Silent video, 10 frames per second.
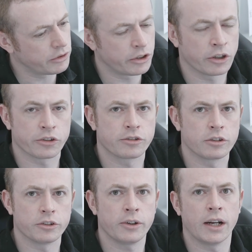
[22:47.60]
you're going to
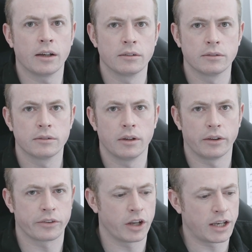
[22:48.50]
struggle doing it.
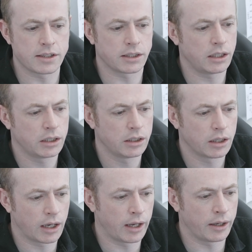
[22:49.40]
It's not easy,
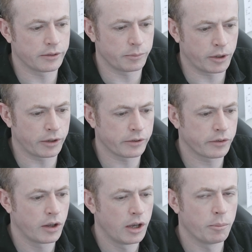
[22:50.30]
uh, to be honest.